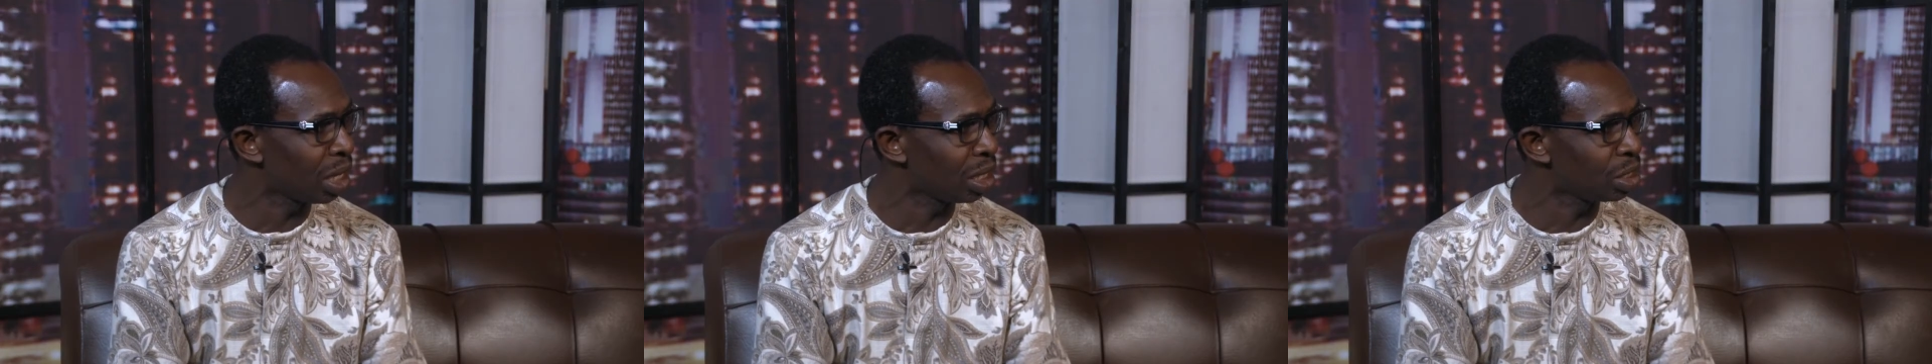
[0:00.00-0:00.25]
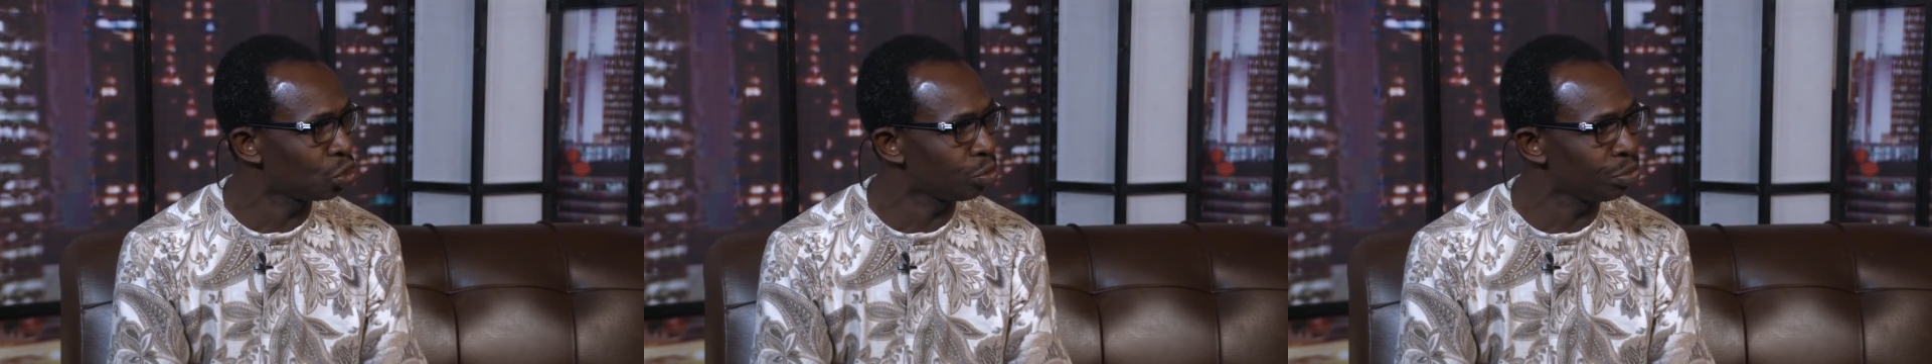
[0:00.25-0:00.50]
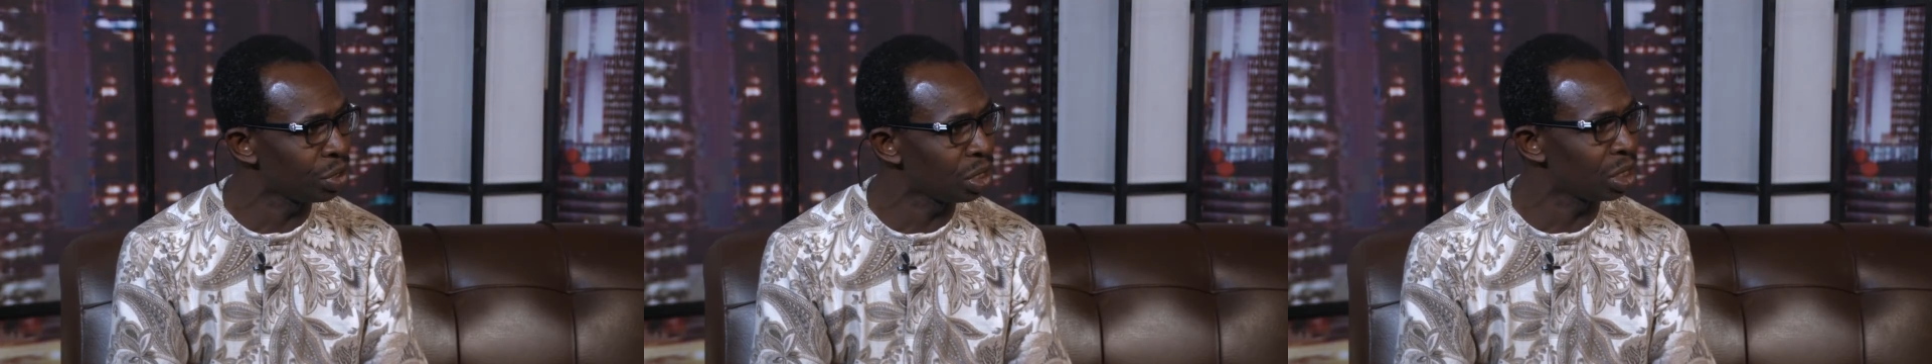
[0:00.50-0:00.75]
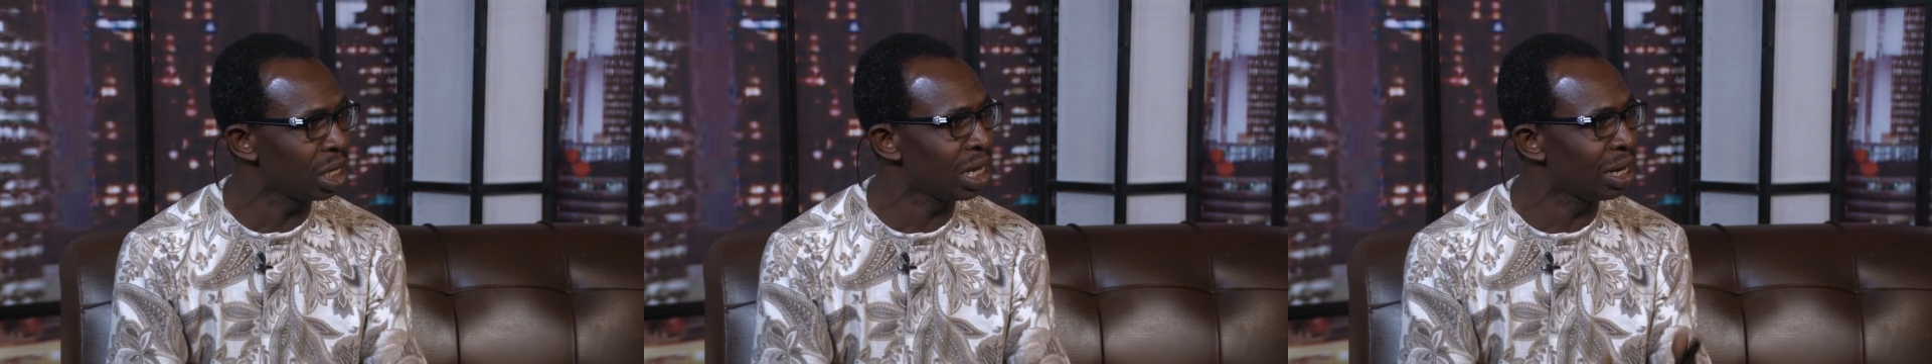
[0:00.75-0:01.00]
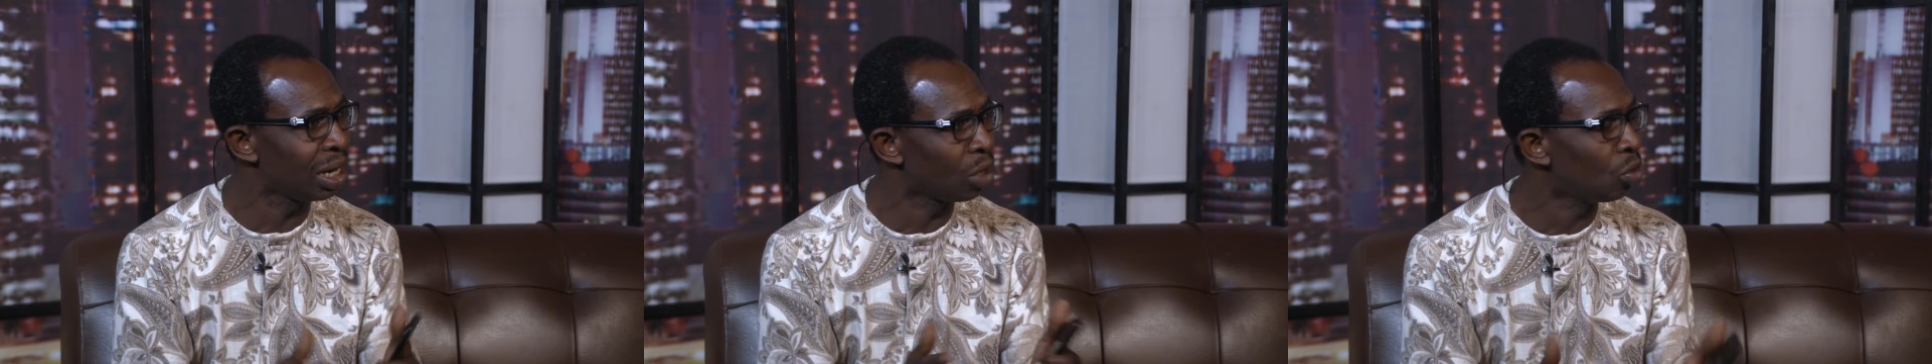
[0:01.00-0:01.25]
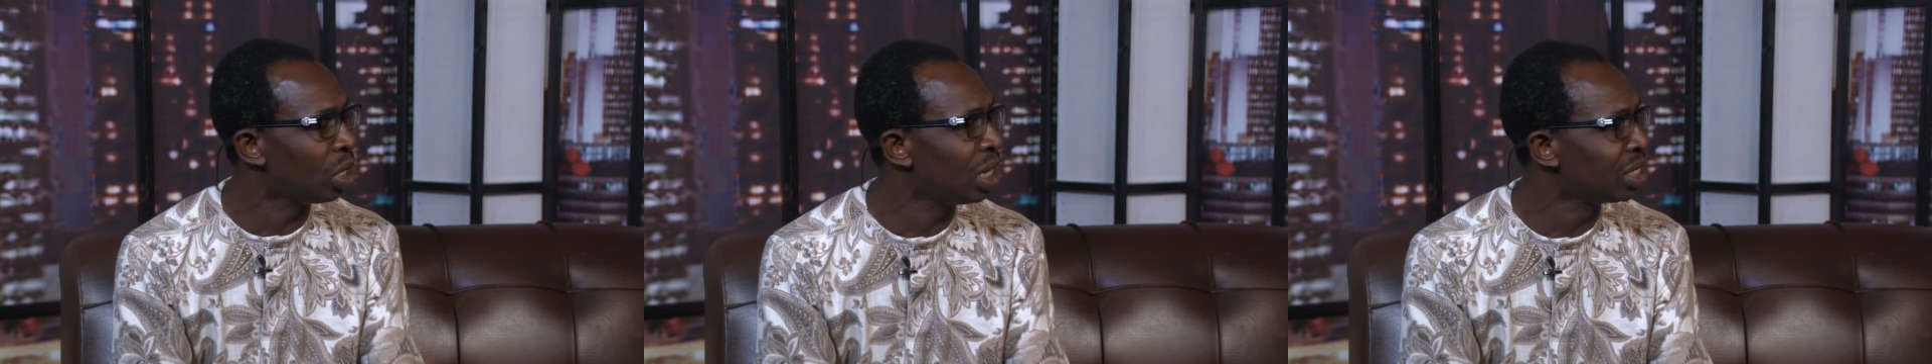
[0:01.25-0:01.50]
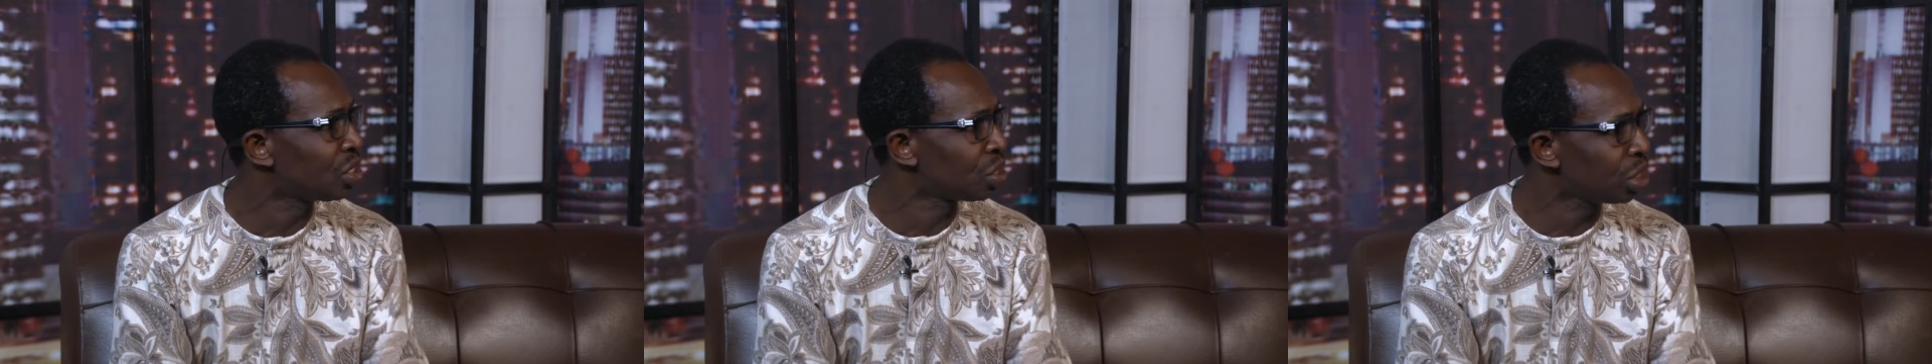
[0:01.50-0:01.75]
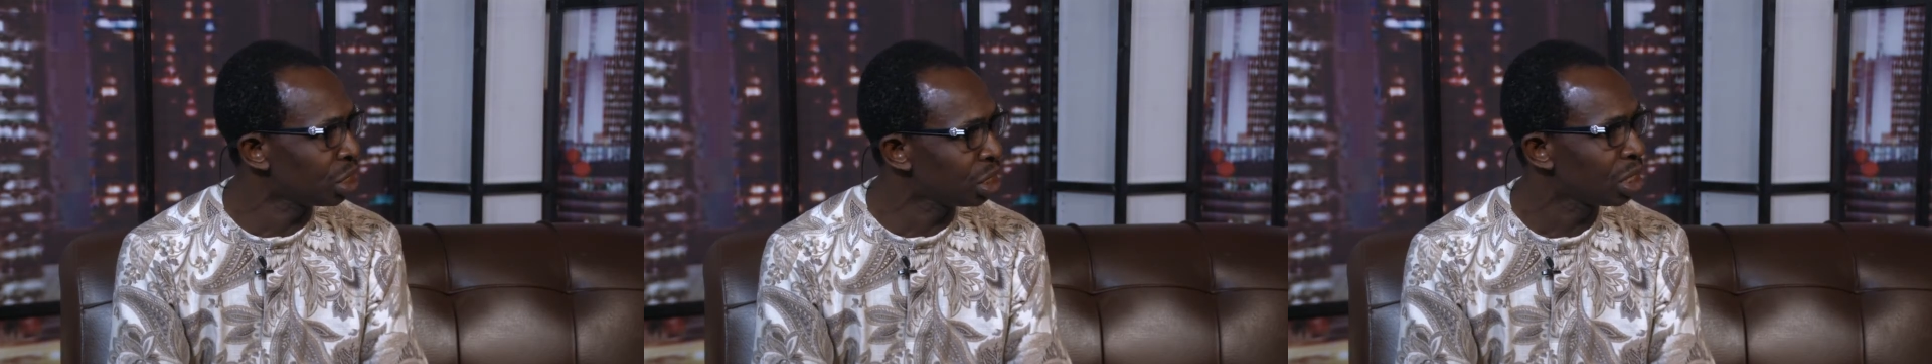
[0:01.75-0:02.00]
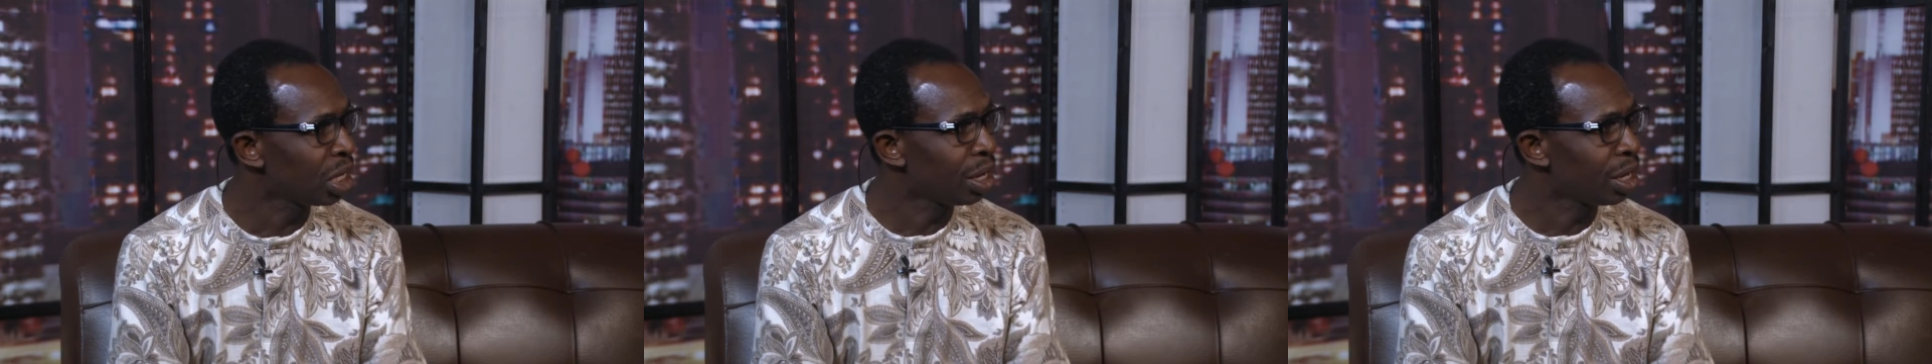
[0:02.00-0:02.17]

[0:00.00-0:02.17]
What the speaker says: there should be a regulatory